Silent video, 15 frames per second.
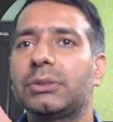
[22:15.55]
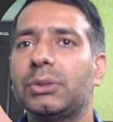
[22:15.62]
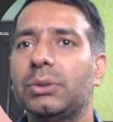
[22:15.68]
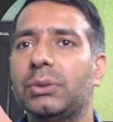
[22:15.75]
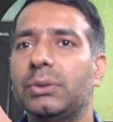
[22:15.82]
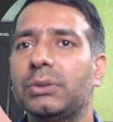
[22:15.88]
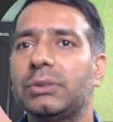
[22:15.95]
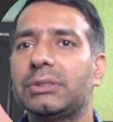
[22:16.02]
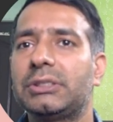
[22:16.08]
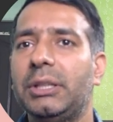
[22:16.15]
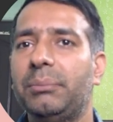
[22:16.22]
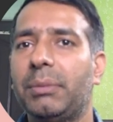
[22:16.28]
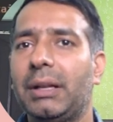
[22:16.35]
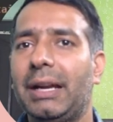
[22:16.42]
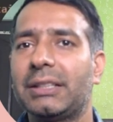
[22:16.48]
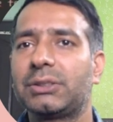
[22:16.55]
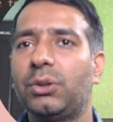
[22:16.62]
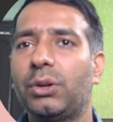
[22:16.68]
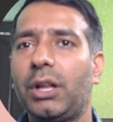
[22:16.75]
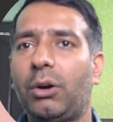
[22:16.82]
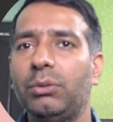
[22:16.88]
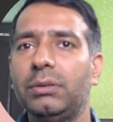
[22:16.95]
So symbol.
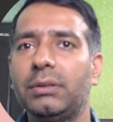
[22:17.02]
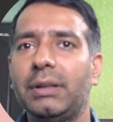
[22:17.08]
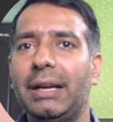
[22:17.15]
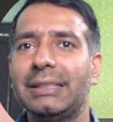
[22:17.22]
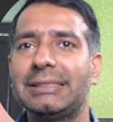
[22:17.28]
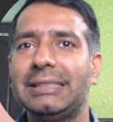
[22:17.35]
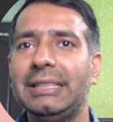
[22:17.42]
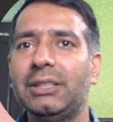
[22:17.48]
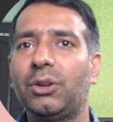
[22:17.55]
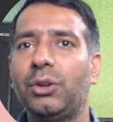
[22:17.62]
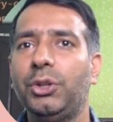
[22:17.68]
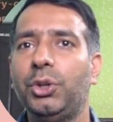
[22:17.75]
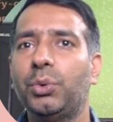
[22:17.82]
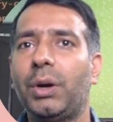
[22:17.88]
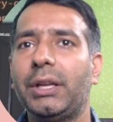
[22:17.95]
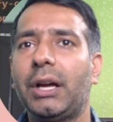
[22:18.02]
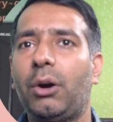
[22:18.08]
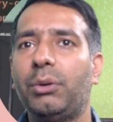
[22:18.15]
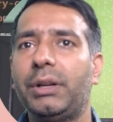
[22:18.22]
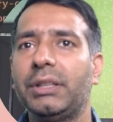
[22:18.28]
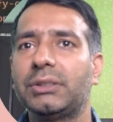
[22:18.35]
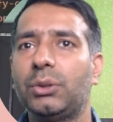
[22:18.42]
Let's go down and see on UI
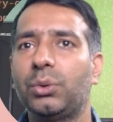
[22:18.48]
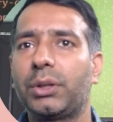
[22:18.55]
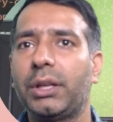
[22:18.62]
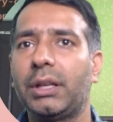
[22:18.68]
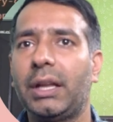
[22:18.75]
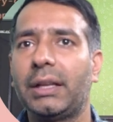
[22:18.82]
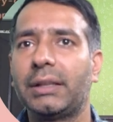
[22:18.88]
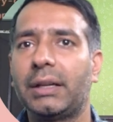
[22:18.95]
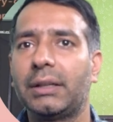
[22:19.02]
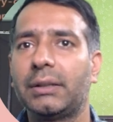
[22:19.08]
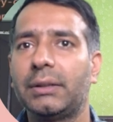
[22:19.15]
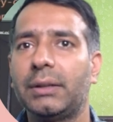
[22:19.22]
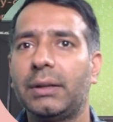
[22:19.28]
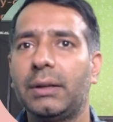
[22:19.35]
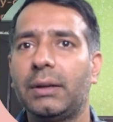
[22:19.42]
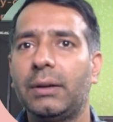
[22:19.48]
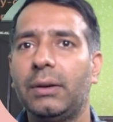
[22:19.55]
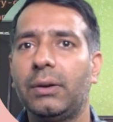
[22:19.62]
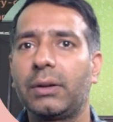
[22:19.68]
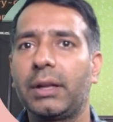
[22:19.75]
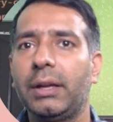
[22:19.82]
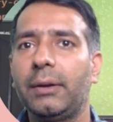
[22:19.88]
how it is looking like that.
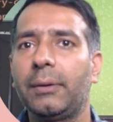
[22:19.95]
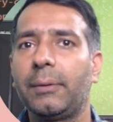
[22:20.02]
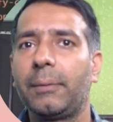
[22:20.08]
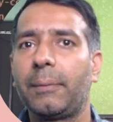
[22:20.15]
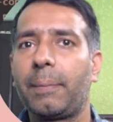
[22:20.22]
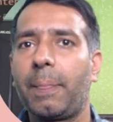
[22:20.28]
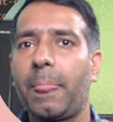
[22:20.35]
Okay.